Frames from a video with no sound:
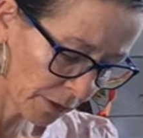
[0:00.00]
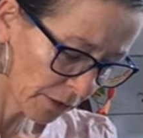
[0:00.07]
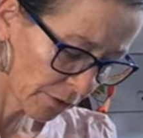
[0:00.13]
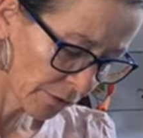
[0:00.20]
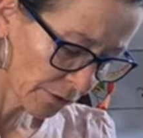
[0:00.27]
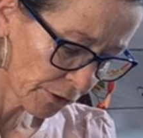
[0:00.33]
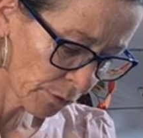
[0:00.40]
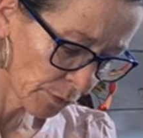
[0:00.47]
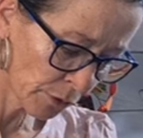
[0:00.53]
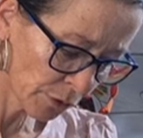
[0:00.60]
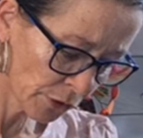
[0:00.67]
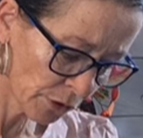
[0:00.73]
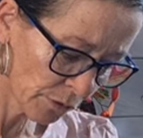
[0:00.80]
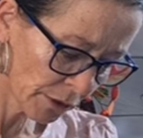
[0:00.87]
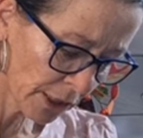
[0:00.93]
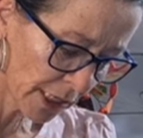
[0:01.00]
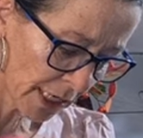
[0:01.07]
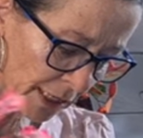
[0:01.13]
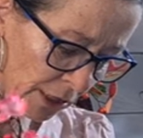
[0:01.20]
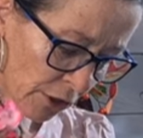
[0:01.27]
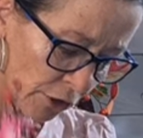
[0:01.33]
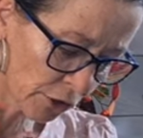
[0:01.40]
And to put something
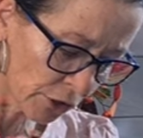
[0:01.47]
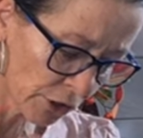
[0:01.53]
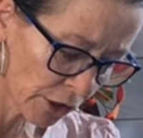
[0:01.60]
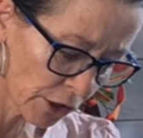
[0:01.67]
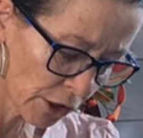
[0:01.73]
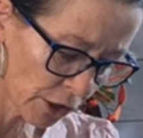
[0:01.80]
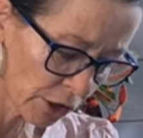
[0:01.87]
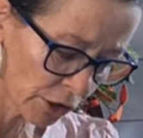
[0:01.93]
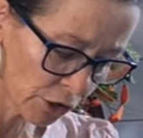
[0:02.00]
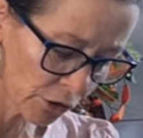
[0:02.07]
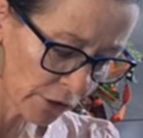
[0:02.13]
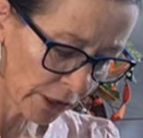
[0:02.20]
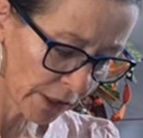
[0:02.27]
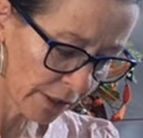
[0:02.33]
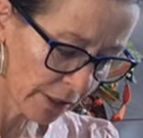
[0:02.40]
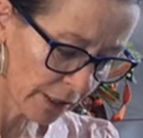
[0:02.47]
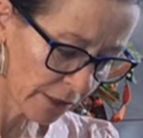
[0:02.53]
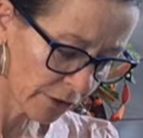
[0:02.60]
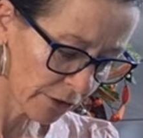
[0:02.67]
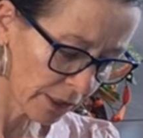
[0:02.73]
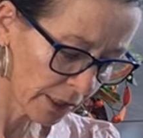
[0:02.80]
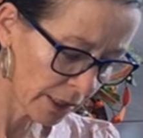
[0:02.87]
like a corsage or anything
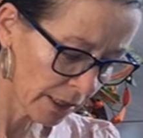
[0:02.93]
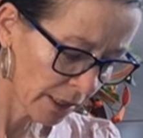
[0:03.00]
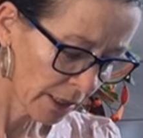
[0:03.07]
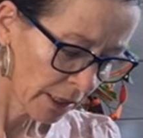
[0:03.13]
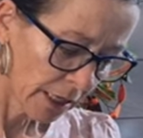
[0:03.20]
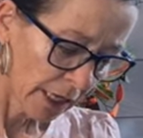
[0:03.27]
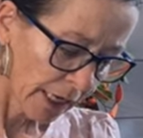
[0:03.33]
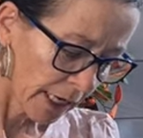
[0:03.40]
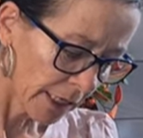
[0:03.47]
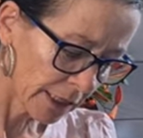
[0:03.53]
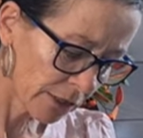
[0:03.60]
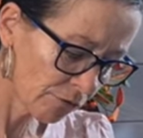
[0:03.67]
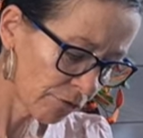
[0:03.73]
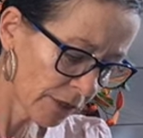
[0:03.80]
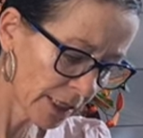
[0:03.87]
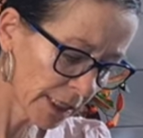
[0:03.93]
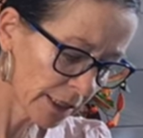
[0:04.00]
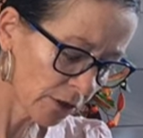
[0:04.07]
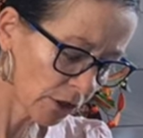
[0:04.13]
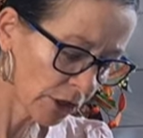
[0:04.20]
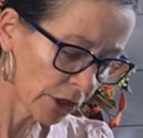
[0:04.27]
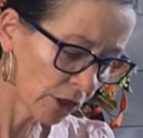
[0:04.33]
on it, it's really
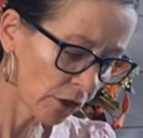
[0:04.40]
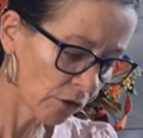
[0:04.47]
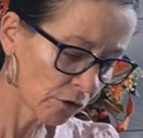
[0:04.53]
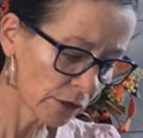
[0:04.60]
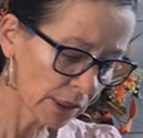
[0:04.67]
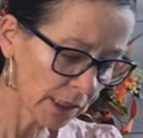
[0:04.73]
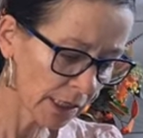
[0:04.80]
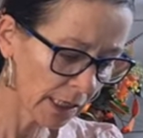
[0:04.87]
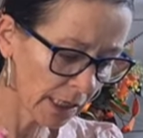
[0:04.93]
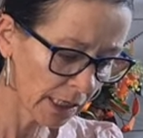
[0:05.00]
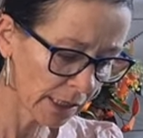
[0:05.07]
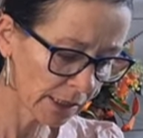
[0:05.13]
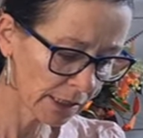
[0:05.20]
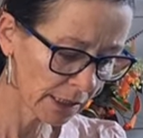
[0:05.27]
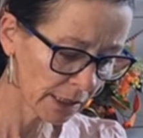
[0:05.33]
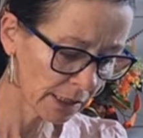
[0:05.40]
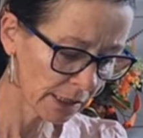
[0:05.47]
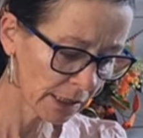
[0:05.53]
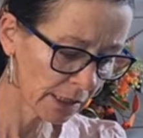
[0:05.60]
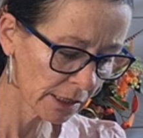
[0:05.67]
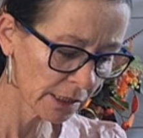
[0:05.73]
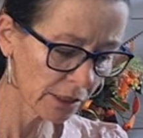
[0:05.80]
not going to hold it, guys. It's
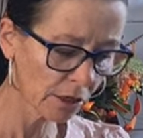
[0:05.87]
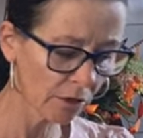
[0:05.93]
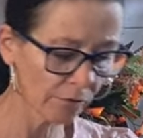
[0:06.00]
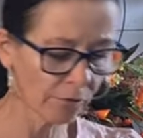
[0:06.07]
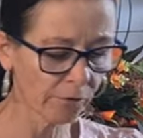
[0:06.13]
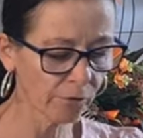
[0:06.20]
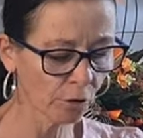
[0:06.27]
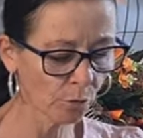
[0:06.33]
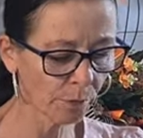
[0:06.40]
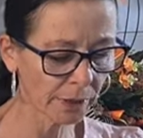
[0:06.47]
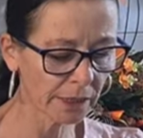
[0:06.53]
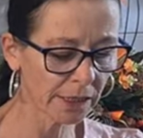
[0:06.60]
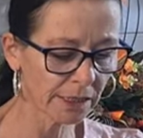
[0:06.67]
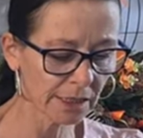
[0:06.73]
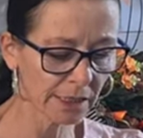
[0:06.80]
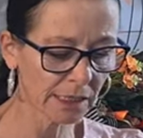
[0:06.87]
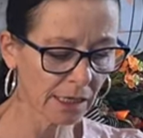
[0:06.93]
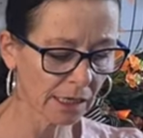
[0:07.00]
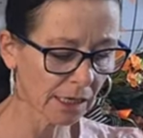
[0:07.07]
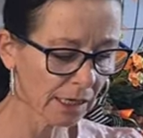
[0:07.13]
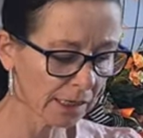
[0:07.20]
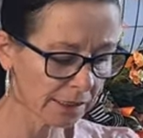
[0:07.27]
going to start flopping
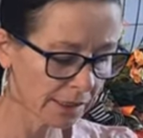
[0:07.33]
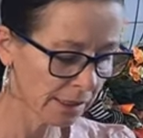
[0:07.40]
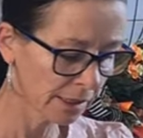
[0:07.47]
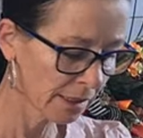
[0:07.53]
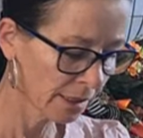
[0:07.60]
inside.